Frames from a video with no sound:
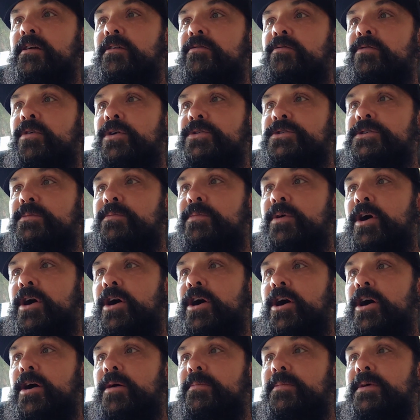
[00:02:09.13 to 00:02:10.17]

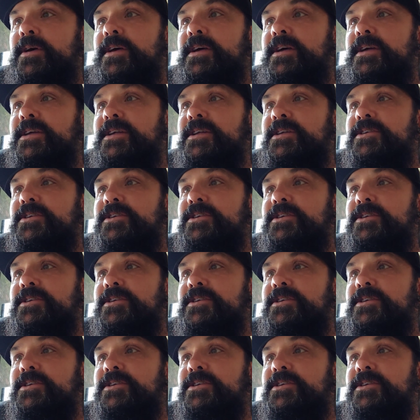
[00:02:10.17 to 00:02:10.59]
Rosenbaum,